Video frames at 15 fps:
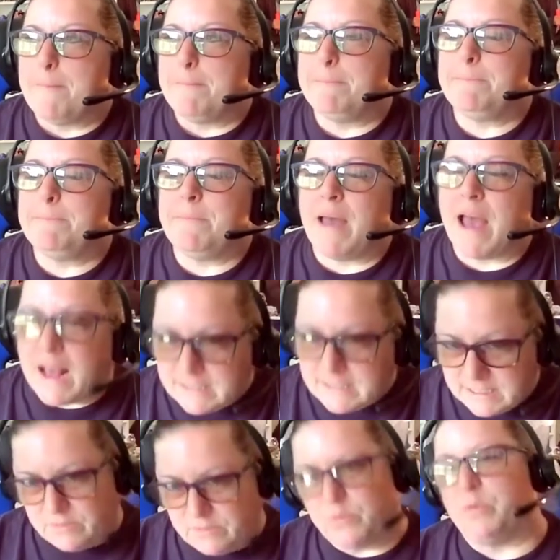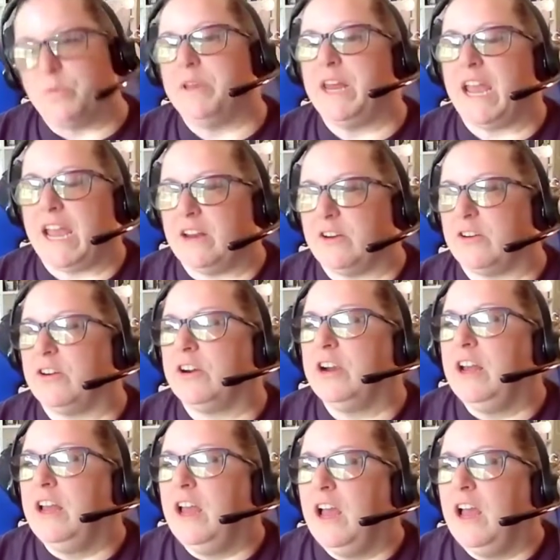massive woman hater.